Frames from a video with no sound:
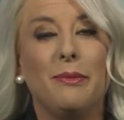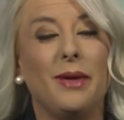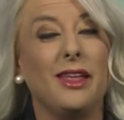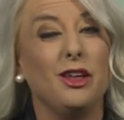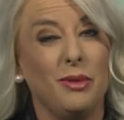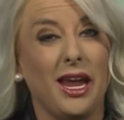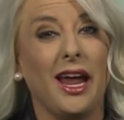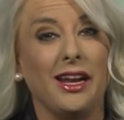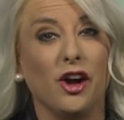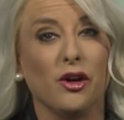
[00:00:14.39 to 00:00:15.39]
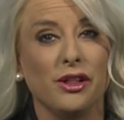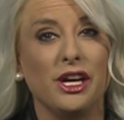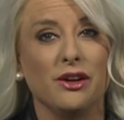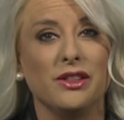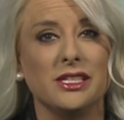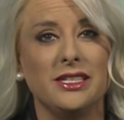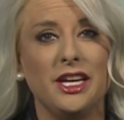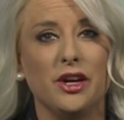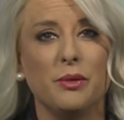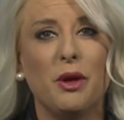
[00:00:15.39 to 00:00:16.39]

that you began earlier this year,